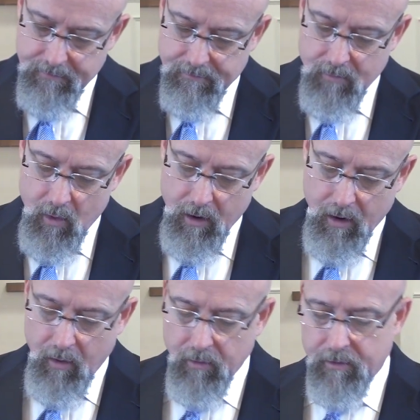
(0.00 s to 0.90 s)
more
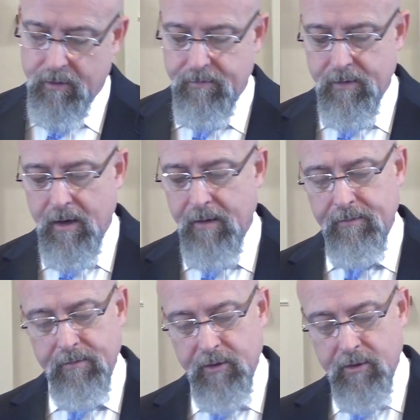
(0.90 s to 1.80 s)
older, uh,
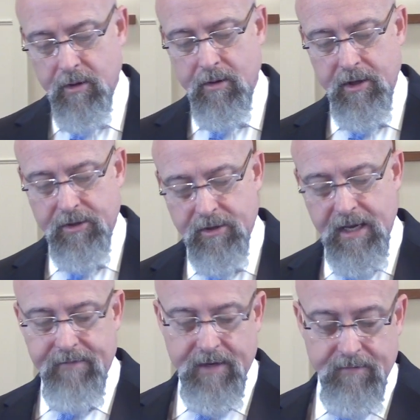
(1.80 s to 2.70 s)
mature Christians
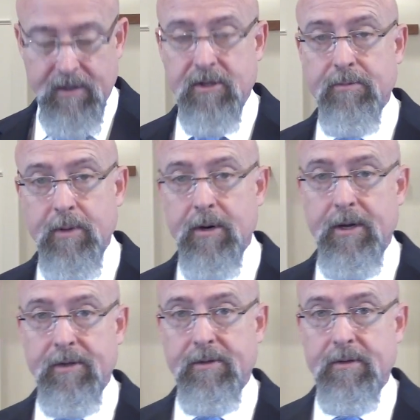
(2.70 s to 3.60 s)
haven't even
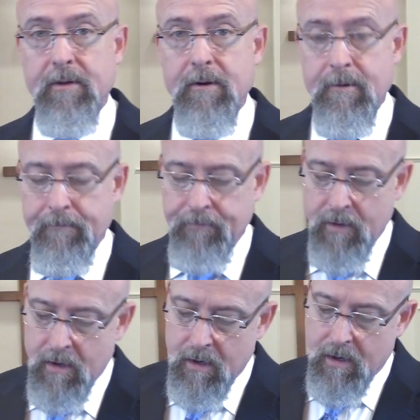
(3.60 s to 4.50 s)
experienced.
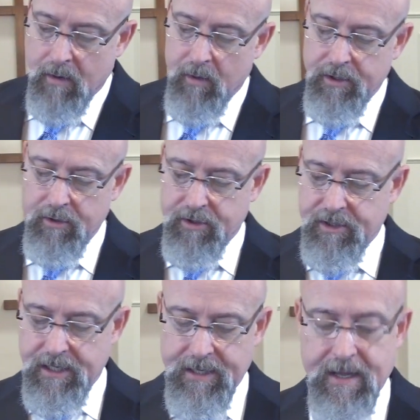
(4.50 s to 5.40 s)
And when you
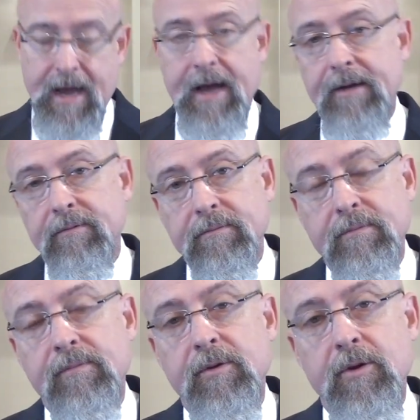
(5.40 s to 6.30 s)
see
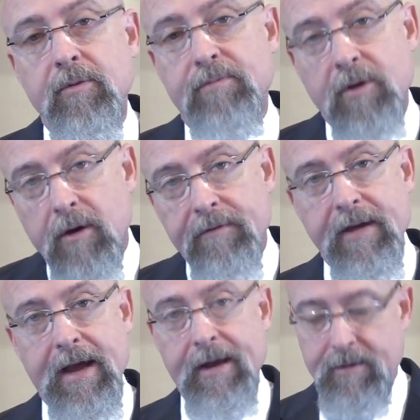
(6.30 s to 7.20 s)
that, when you observe
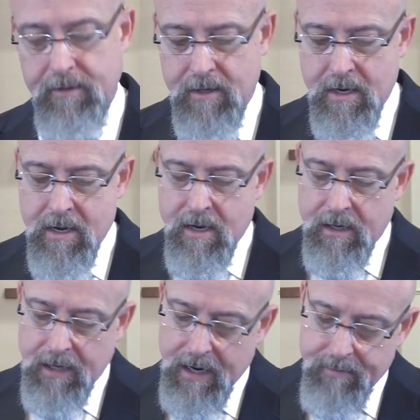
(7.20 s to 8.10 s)
that,
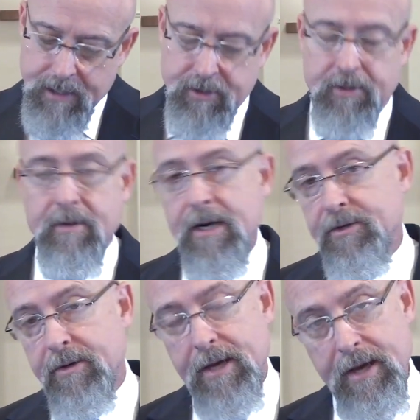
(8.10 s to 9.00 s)
kind of makes you scratch
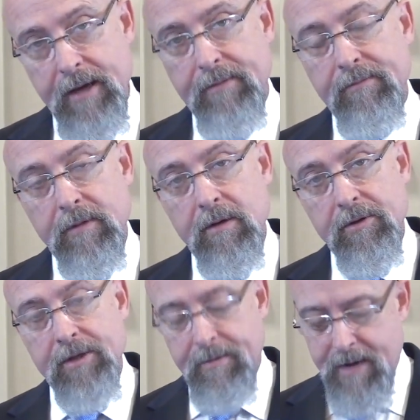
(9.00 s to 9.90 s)
your head. You know, you
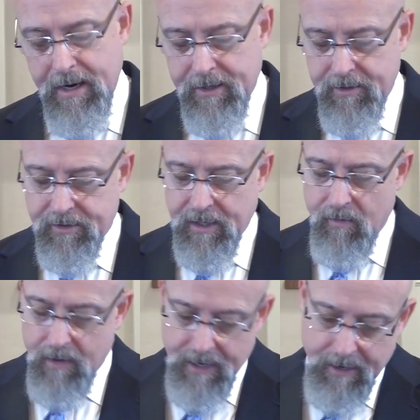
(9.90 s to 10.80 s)
sit back and you say,
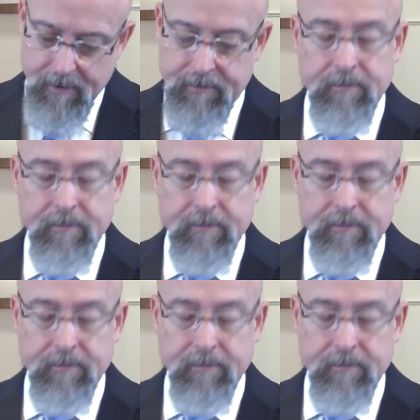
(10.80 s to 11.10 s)
wow,